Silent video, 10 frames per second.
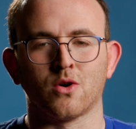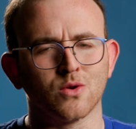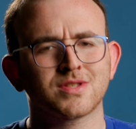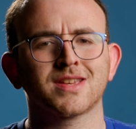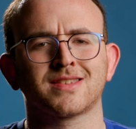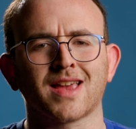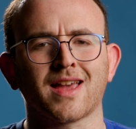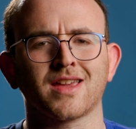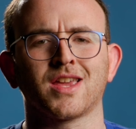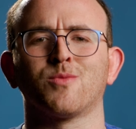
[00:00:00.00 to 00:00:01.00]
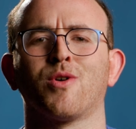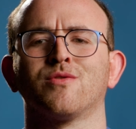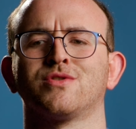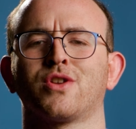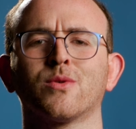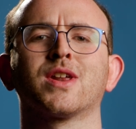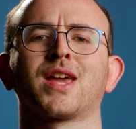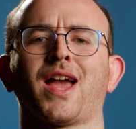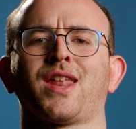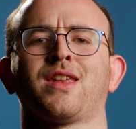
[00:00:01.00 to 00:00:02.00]
Who's to say he won't do it
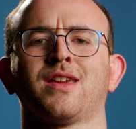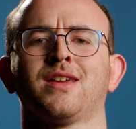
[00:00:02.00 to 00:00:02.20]
again?